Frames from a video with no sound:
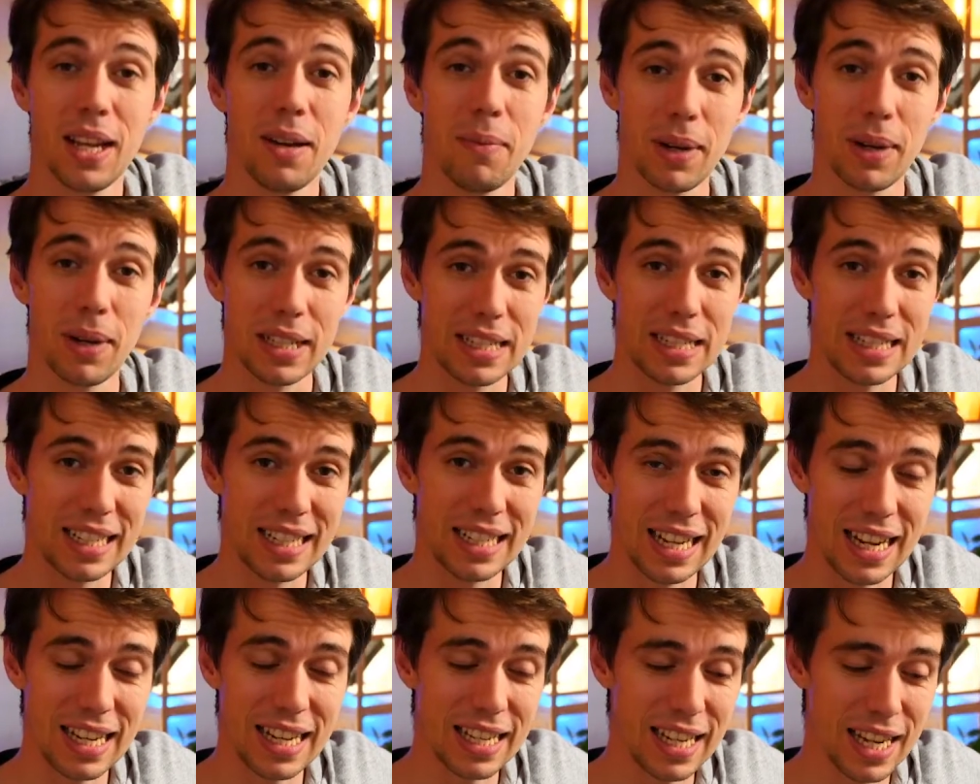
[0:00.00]
But
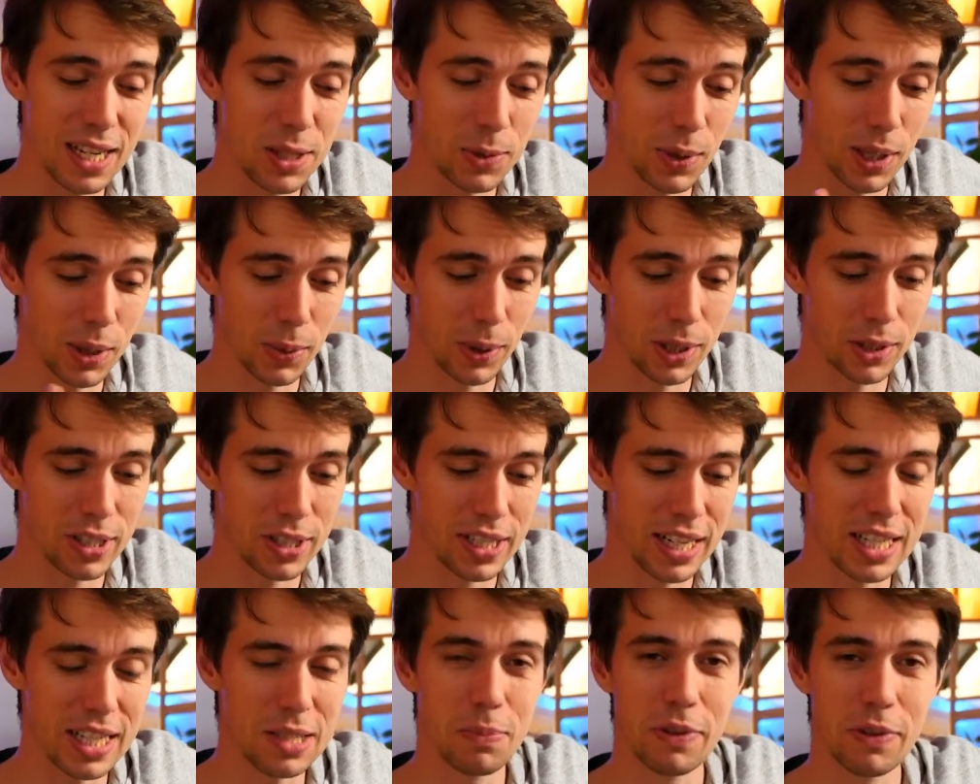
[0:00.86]
in any case, what I want to
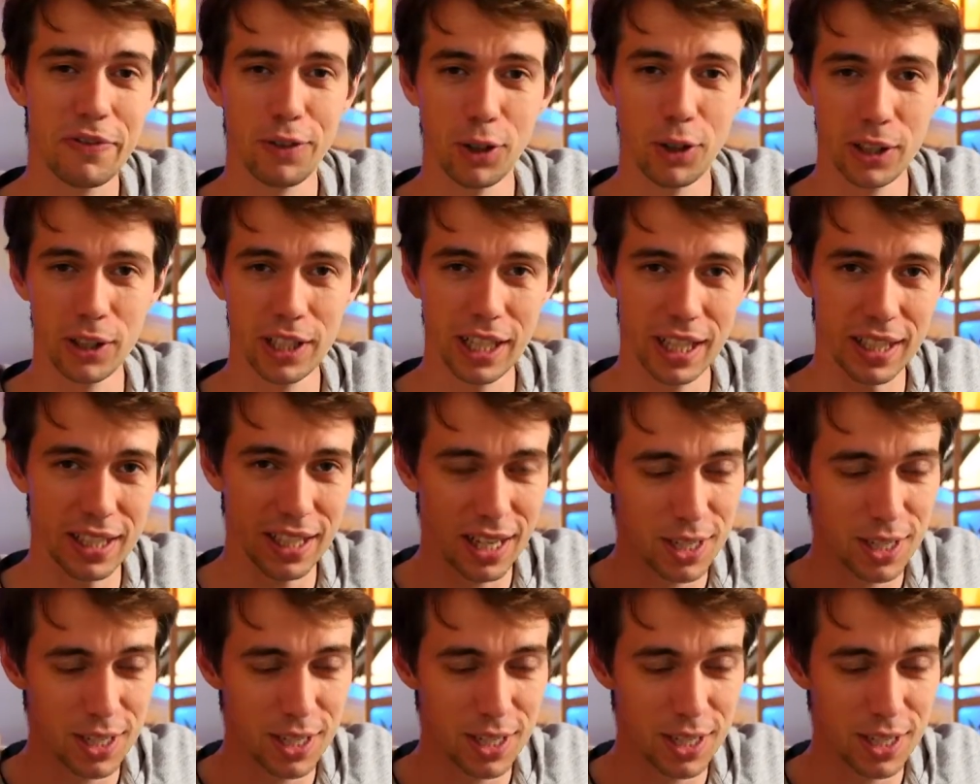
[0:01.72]
say is before that,